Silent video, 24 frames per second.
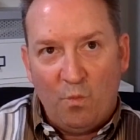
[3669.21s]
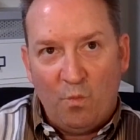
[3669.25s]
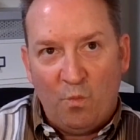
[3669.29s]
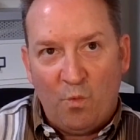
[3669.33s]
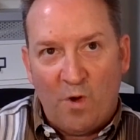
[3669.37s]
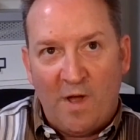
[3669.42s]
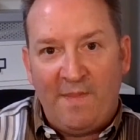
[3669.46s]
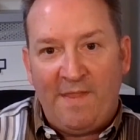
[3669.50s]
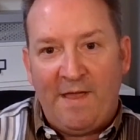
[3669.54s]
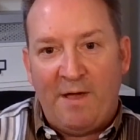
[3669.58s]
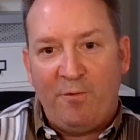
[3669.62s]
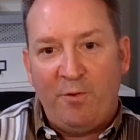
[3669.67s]

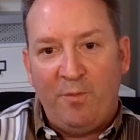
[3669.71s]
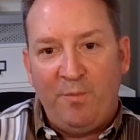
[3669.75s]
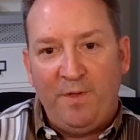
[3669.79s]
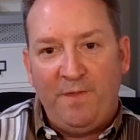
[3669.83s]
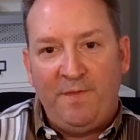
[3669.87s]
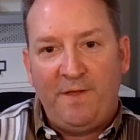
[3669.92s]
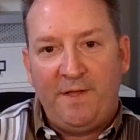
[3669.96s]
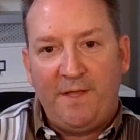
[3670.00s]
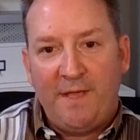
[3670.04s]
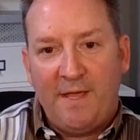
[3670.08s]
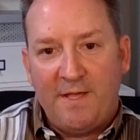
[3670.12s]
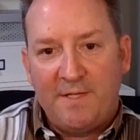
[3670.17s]
that would be
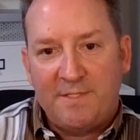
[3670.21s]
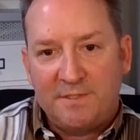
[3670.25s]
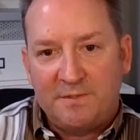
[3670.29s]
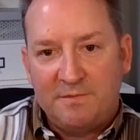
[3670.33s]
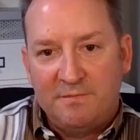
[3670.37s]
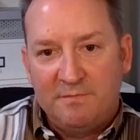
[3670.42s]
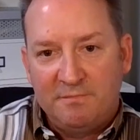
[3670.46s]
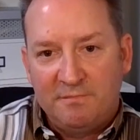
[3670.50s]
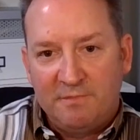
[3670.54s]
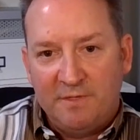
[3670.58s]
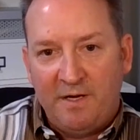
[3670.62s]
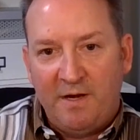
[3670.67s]
the
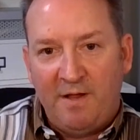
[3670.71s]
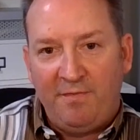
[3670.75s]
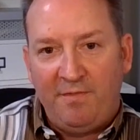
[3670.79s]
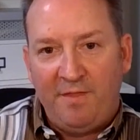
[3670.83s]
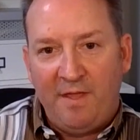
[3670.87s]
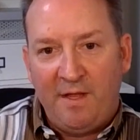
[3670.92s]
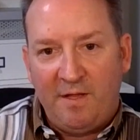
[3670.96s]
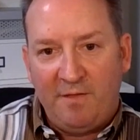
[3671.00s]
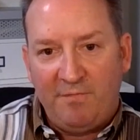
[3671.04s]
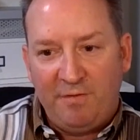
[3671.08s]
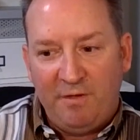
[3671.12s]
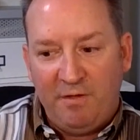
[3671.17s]
case. And I
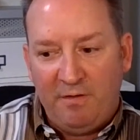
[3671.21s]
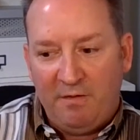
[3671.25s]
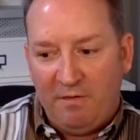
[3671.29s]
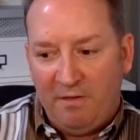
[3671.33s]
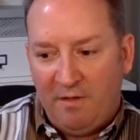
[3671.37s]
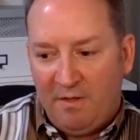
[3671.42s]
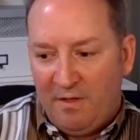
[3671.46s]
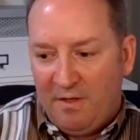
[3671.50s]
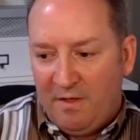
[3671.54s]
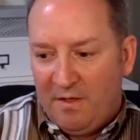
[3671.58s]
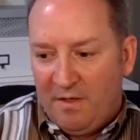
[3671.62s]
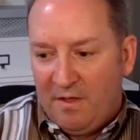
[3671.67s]
think if you
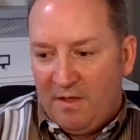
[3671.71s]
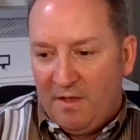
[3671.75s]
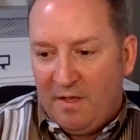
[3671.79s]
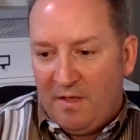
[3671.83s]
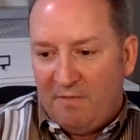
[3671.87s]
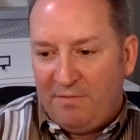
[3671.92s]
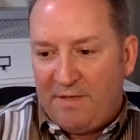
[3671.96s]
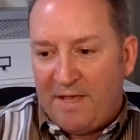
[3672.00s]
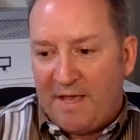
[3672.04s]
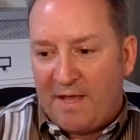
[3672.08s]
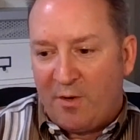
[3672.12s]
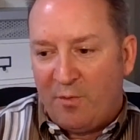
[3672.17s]

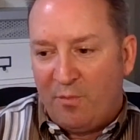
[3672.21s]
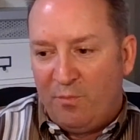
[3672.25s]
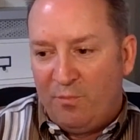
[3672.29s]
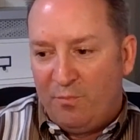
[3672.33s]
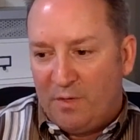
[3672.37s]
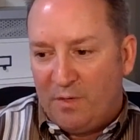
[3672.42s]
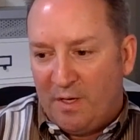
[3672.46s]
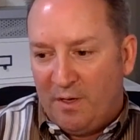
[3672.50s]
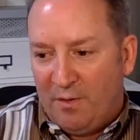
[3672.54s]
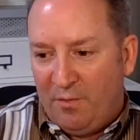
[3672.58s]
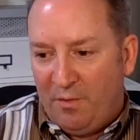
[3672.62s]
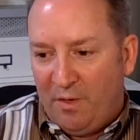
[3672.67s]
had
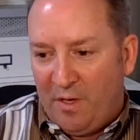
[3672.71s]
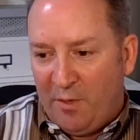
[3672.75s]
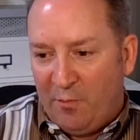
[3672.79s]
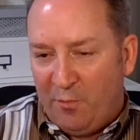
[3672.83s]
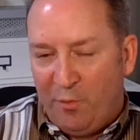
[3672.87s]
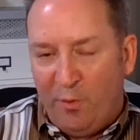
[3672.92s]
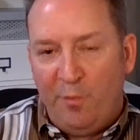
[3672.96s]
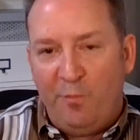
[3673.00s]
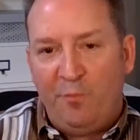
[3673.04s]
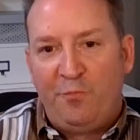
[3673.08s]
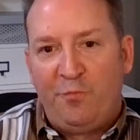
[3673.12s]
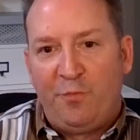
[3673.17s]
a
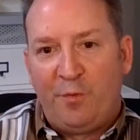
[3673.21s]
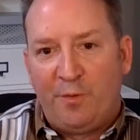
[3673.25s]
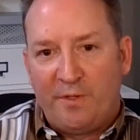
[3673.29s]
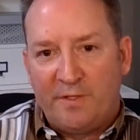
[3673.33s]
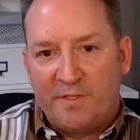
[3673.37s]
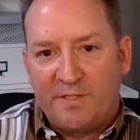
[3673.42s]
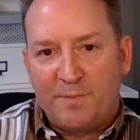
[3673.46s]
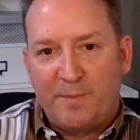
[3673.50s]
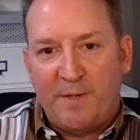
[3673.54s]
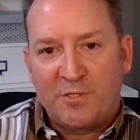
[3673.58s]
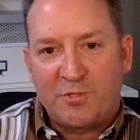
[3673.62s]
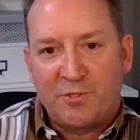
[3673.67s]
room full
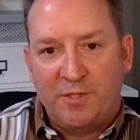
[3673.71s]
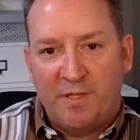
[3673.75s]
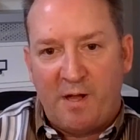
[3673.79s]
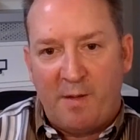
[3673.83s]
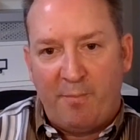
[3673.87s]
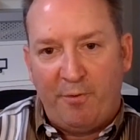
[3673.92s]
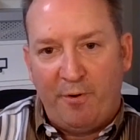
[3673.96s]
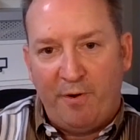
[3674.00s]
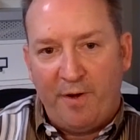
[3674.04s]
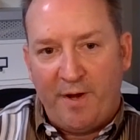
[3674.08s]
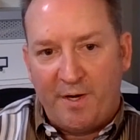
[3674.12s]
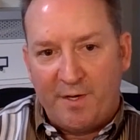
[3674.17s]
of special
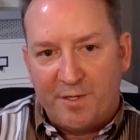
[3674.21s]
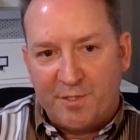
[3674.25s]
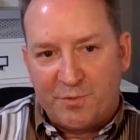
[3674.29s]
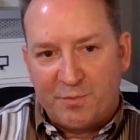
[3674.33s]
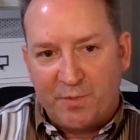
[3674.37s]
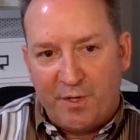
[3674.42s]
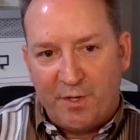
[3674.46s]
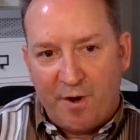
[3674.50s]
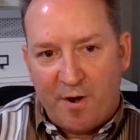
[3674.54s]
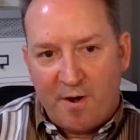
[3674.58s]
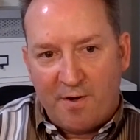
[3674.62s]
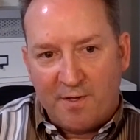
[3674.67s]
operators,
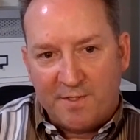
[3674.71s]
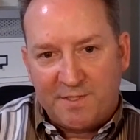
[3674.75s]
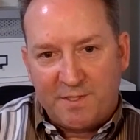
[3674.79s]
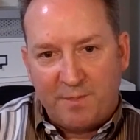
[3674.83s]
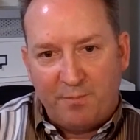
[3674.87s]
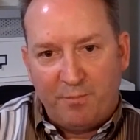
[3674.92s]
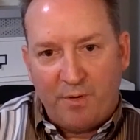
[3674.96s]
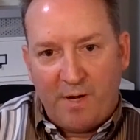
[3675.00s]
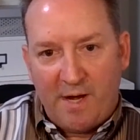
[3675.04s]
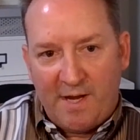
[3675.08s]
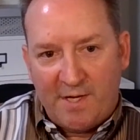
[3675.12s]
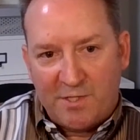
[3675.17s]
regardless
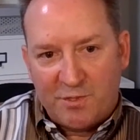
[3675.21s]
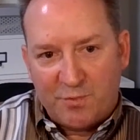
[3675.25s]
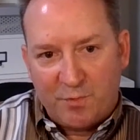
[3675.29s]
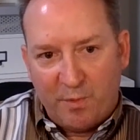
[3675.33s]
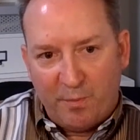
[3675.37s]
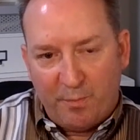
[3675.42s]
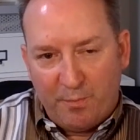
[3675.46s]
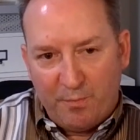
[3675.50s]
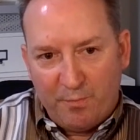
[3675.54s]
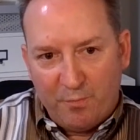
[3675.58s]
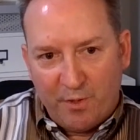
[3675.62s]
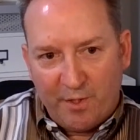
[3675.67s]
of branch,
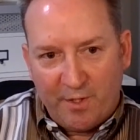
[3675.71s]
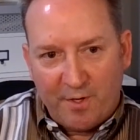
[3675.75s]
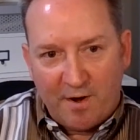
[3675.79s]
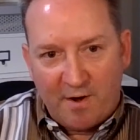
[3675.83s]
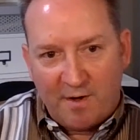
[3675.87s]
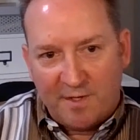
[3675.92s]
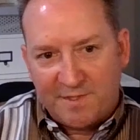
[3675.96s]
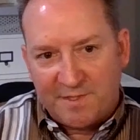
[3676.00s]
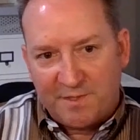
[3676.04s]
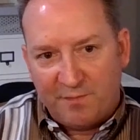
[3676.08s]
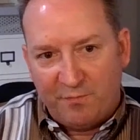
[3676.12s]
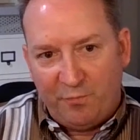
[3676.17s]

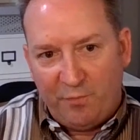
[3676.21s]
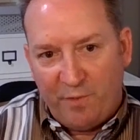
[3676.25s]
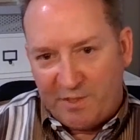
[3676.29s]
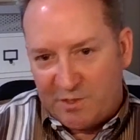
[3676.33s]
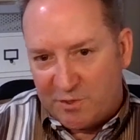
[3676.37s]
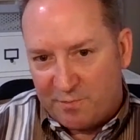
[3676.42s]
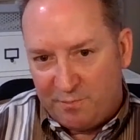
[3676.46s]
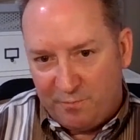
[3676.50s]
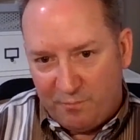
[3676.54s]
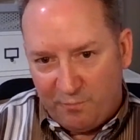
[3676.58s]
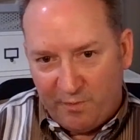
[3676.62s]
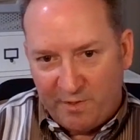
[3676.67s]
regardless of
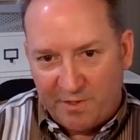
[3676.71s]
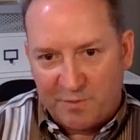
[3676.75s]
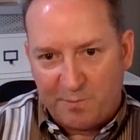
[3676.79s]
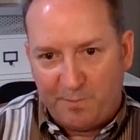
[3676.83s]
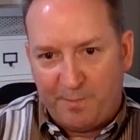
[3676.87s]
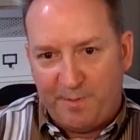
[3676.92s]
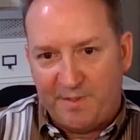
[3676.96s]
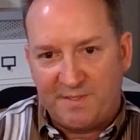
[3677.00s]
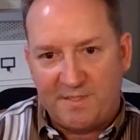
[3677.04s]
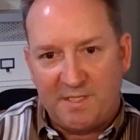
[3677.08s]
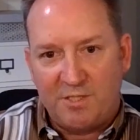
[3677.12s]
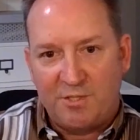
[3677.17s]
which
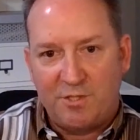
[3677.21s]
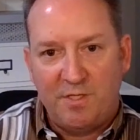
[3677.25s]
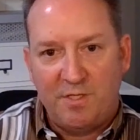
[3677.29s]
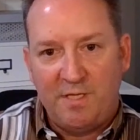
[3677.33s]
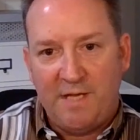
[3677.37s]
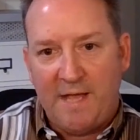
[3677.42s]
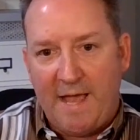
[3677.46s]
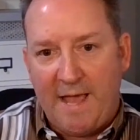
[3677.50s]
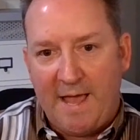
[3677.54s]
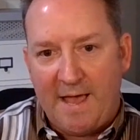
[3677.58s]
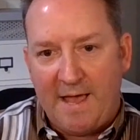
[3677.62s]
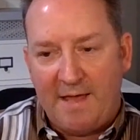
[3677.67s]
position
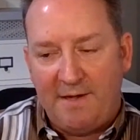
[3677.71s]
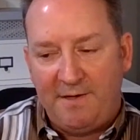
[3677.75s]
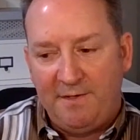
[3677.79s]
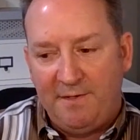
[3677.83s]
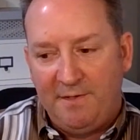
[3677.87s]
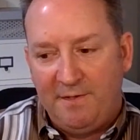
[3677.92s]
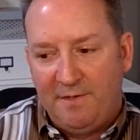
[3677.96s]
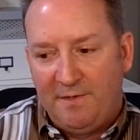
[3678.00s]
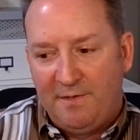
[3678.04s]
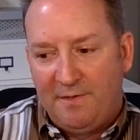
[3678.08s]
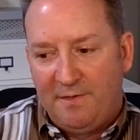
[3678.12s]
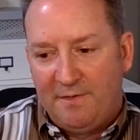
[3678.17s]
you had,
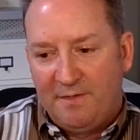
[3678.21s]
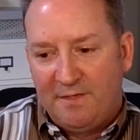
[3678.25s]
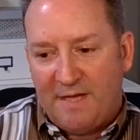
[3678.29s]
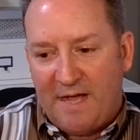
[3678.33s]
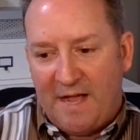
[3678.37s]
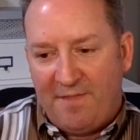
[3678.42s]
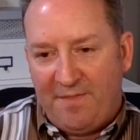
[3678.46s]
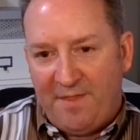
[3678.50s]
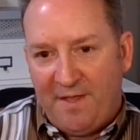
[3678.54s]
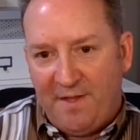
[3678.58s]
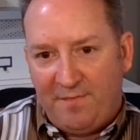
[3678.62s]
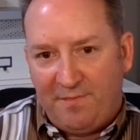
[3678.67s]

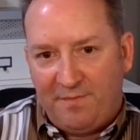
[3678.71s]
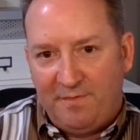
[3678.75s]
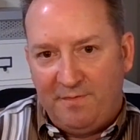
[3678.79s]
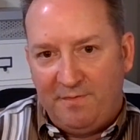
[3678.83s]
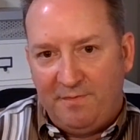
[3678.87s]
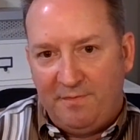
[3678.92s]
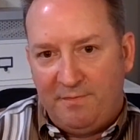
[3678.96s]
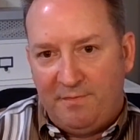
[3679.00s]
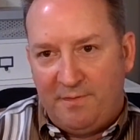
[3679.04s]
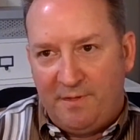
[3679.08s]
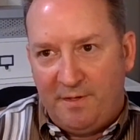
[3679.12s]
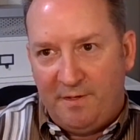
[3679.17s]
I think
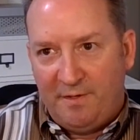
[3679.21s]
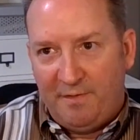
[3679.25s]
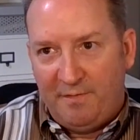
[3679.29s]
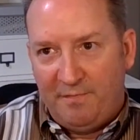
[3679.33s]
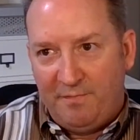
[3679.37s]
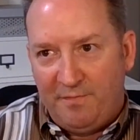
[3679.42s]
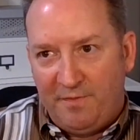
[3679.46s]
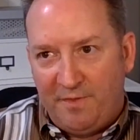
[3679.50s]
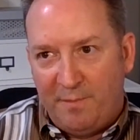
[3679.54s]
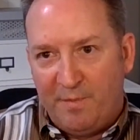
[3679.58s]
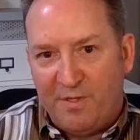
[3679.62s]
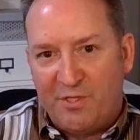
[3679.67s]
the
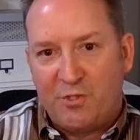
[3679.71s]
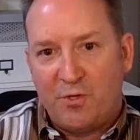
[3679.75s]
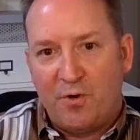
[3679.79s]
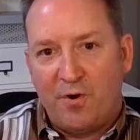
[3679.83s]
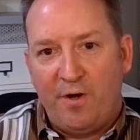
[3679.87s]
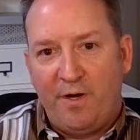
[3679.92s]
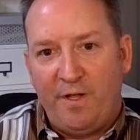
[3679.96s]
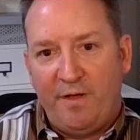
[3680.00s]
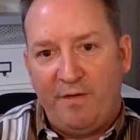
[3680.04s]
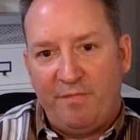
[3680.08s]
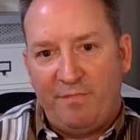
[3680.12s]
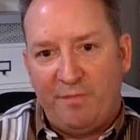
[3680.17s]

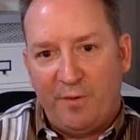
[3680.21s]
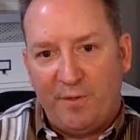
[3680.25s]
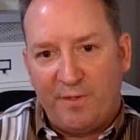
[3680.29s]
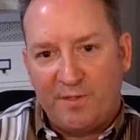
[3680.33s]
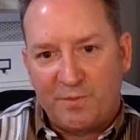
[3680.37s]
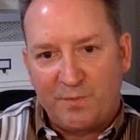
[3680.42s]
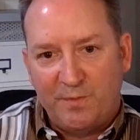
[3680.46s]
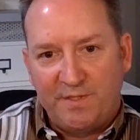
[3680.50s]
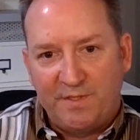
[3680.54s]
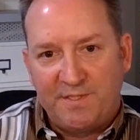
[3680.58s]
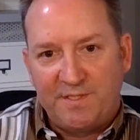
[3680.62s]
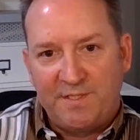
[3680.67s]
majority of
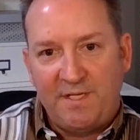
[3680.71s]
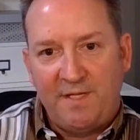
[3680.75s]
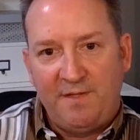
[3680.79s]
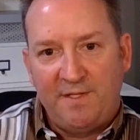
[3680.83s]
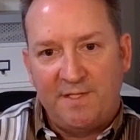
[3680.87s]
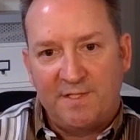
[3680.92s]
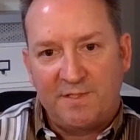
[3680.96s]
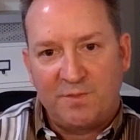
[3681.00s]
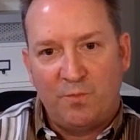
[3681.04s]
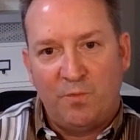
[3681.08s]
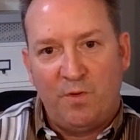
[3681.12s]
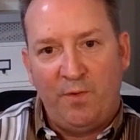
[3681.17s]
folks would see
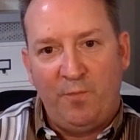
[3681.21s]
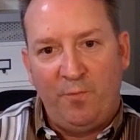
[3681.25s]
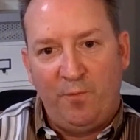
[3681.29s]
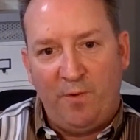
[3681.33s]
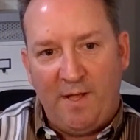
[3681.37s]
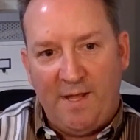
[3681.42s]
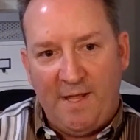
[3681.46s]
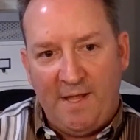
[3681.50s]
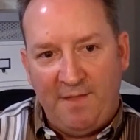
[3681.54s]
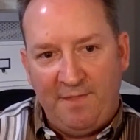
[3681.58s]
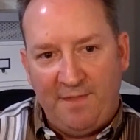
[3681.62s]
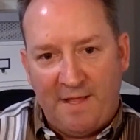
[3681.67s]
this one
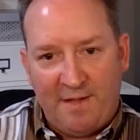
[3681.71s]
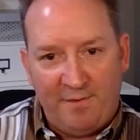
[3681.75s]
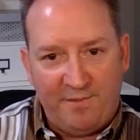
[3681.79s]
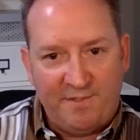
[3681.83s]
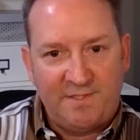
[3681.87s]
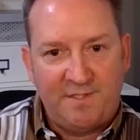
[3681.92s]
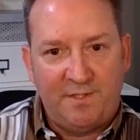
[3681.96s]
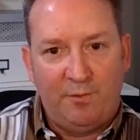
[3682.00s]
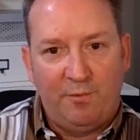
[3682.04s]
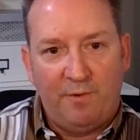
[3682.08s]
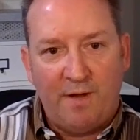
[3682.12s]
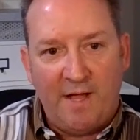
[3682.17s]
way, and
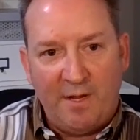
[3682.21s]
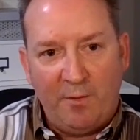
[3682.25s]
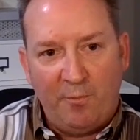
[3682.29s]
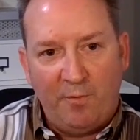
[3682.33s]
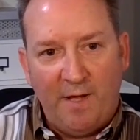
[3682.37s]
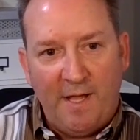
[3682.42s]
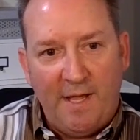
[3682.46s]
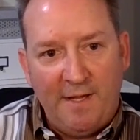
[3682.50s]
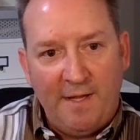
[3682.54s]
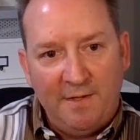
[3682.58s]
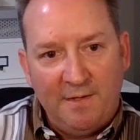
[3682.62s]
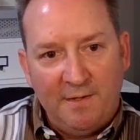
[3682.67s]
that's the right
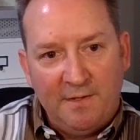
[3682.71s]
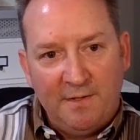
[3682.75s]
way.